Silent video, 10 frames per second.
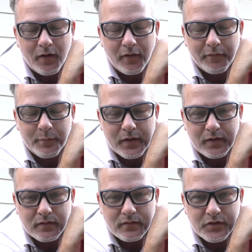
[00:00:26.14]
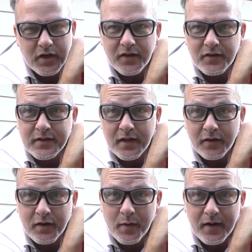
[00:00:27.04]
I've been checking these out
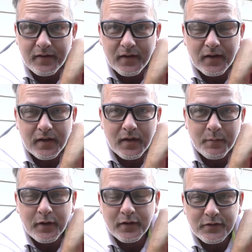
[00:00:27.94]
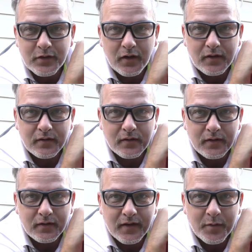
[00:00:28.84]
on eBay uh, and been to the site and,
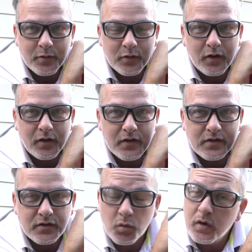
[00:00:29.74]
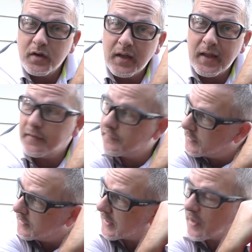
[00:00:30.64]
and keeping an eye on these because I wanted a ladder for
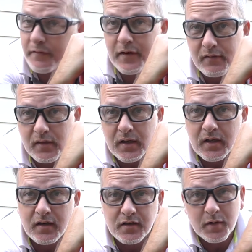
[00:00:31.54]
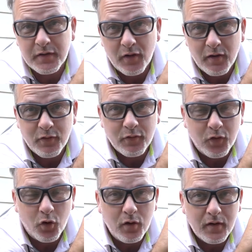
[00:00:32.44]
the caravan because uh, I'm only five foot
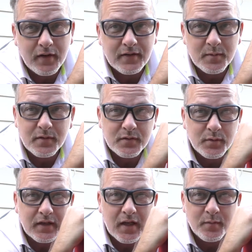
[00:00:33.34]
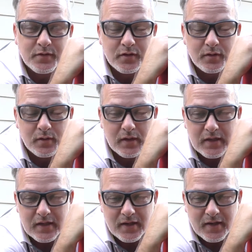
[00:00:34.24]
four and sometimes when it comes to
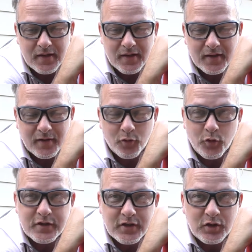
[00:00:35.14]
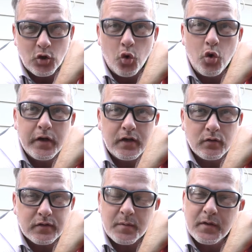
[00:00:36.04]
uh, reaching the awning
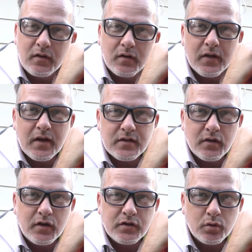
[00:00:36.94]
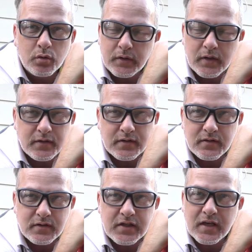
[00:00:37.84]
or something along those lines or you know
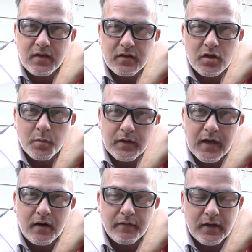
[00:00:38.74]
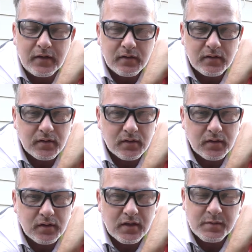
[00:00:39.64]
just checking the top of the caravan
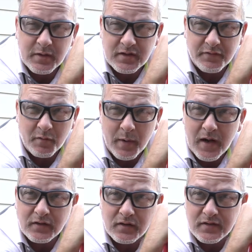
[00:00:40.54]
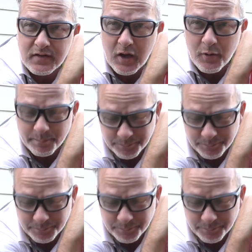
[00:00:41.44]
uh, especially if I'm parked on a slope.